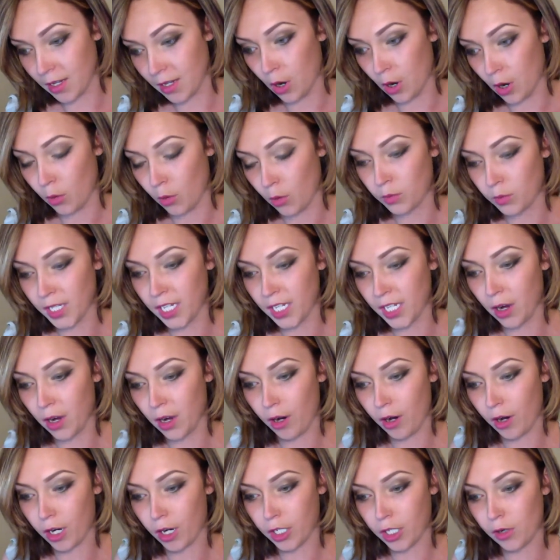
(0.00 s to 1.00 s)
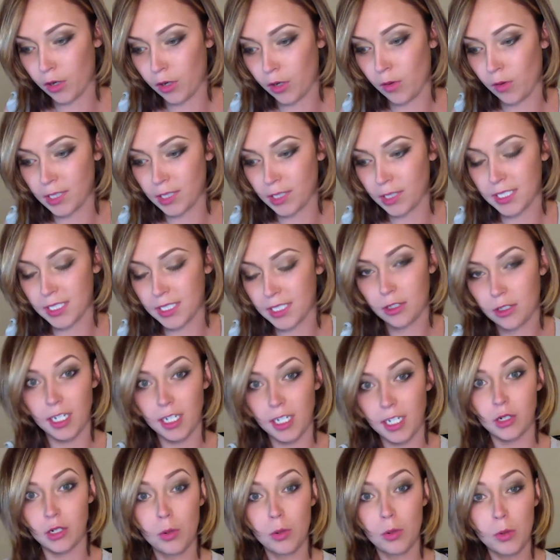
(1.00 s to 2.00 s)
We are going to be starting a
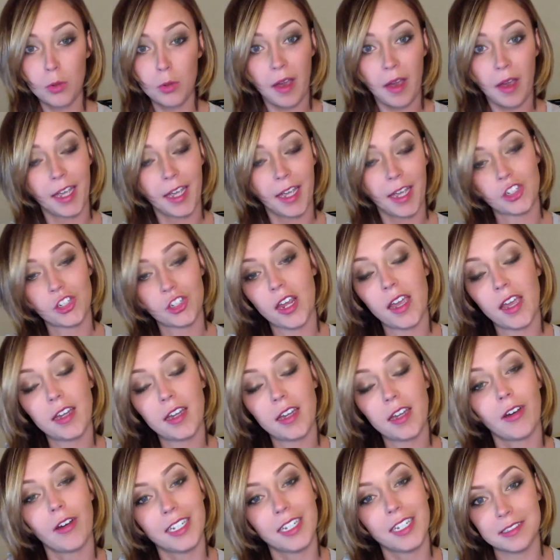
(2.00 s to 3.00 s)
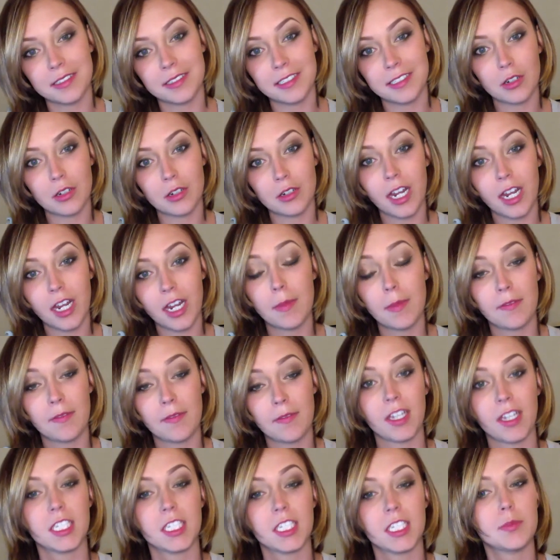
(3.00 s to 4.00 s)
cool hashtag on Instagram and
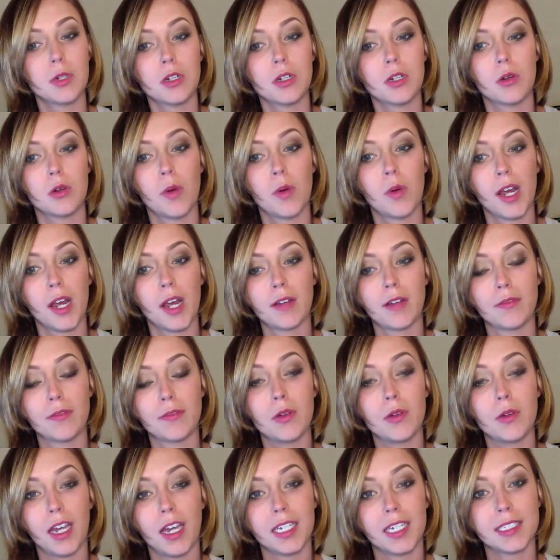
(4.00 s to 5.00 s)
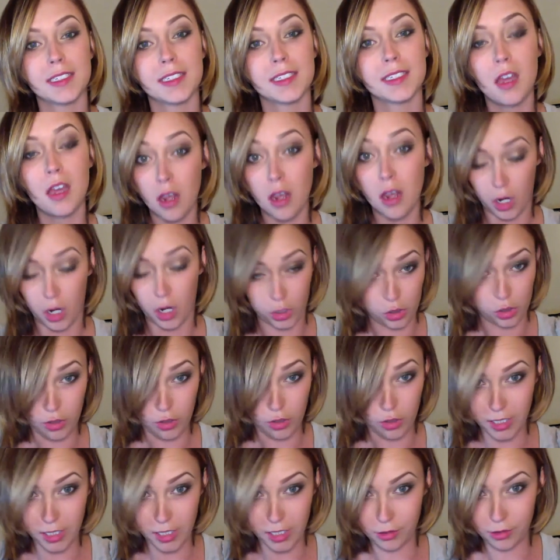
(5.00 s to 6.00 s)
Facebook where if you guys are trying
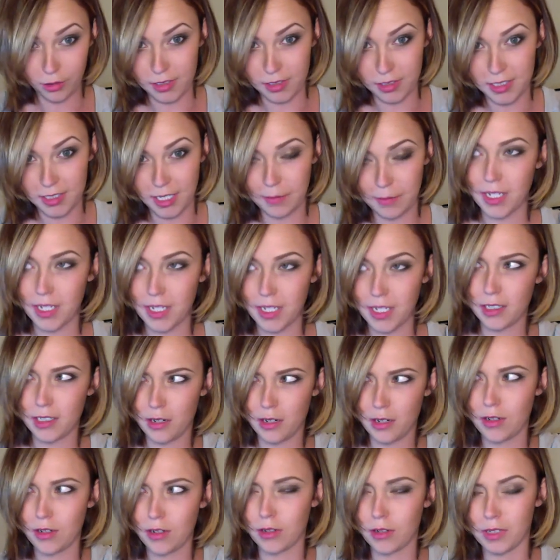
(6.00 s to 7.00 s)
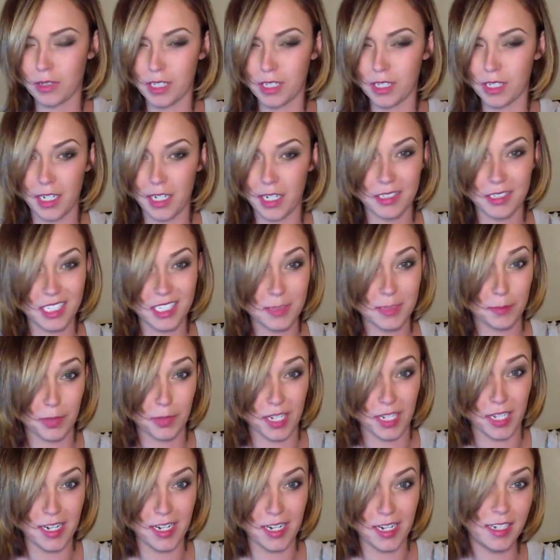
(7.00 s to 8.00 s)
to learn something and don't know really how to explain
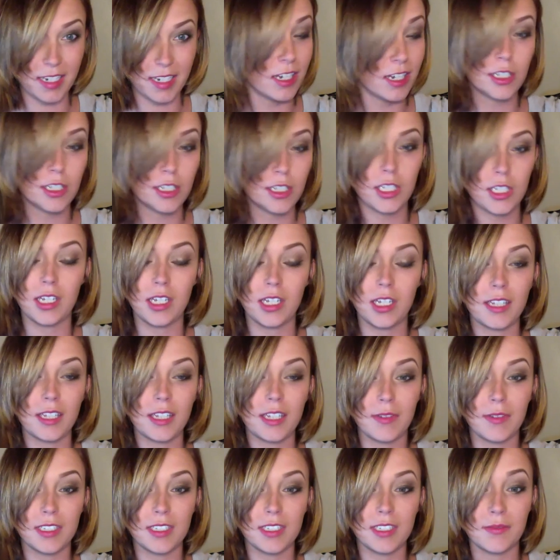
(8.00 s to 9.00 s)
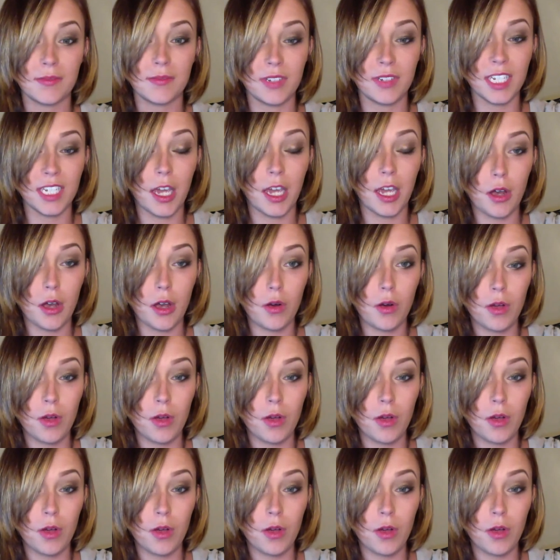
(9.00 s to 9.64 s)
it, you can leave us video,